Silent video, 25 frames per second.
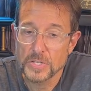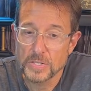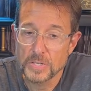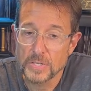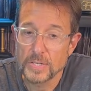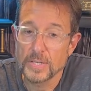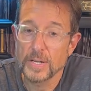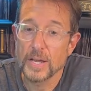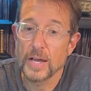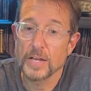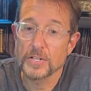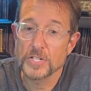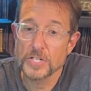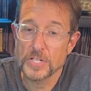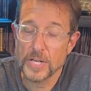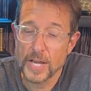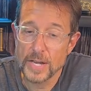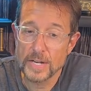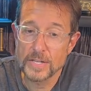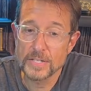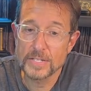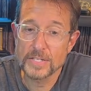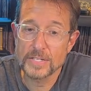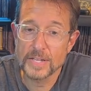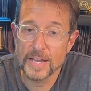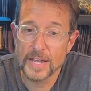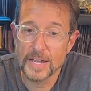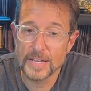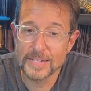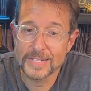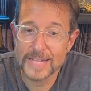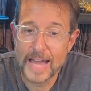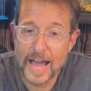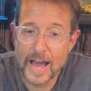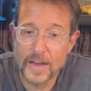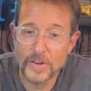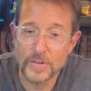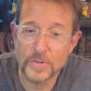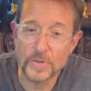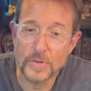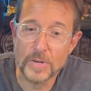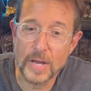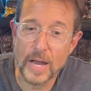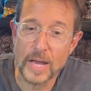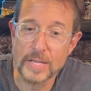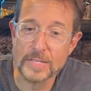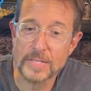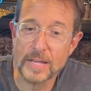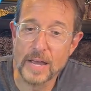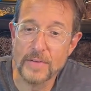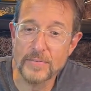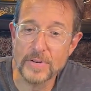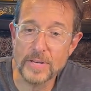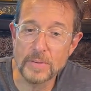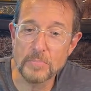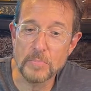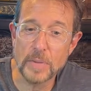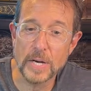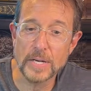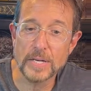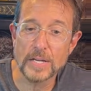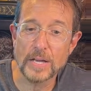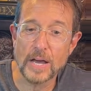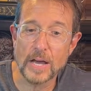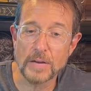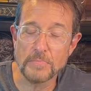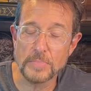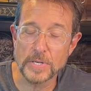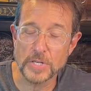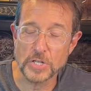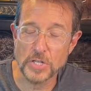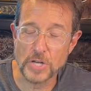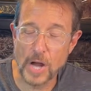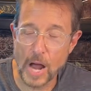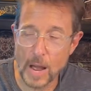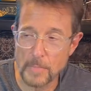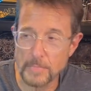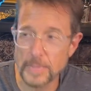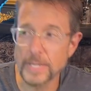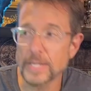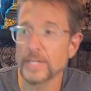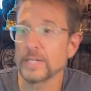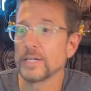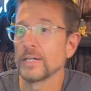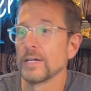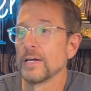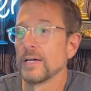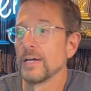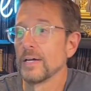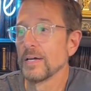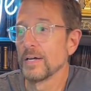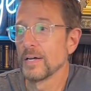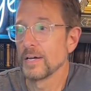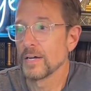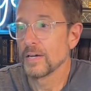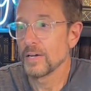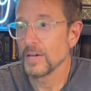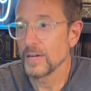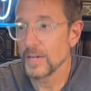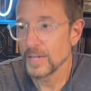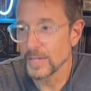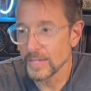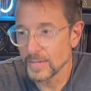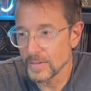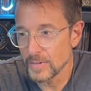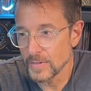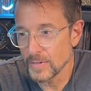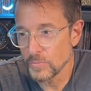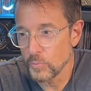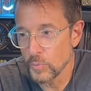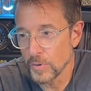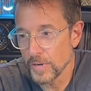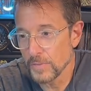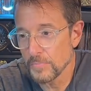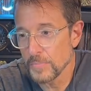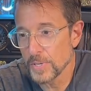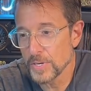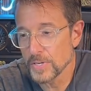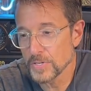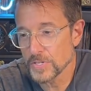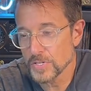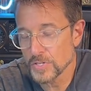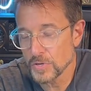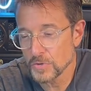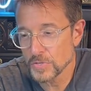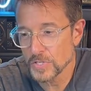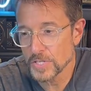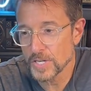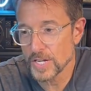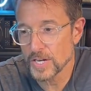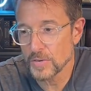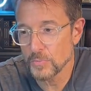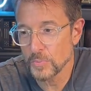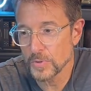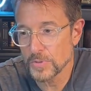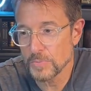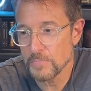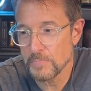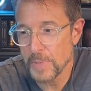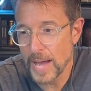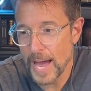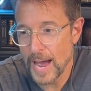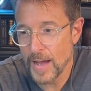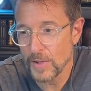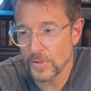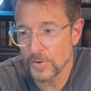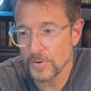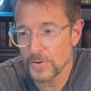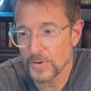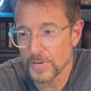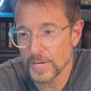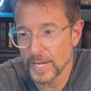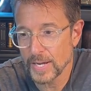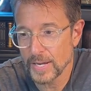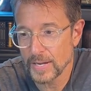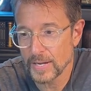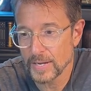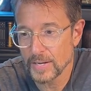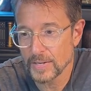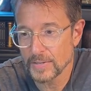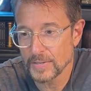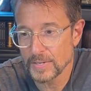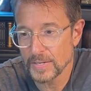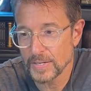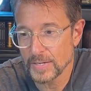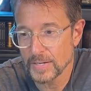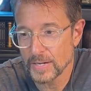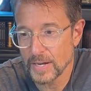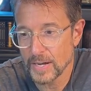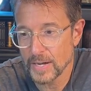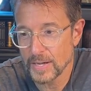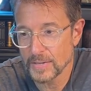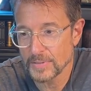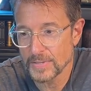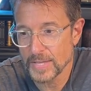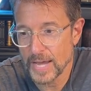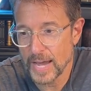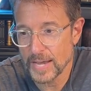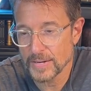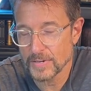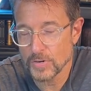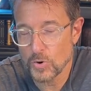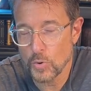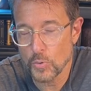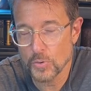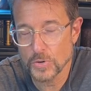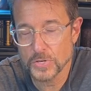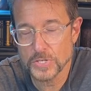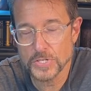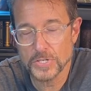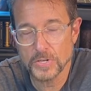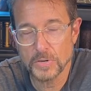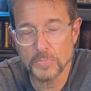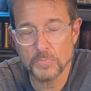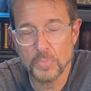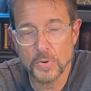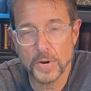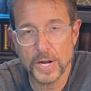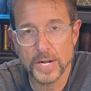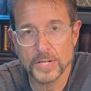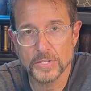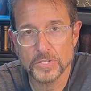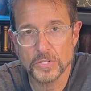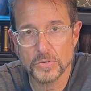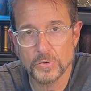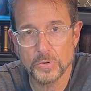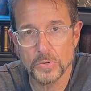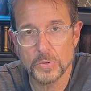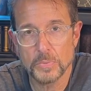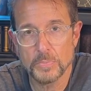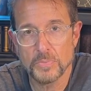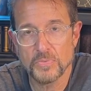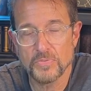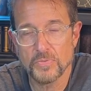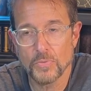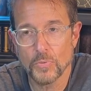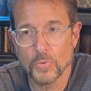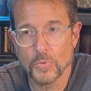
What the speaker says: Yeah, Shannon says, how do you guys have any money? I'd be shopping. We've been associated with Ballard and that Cornerstone Brands group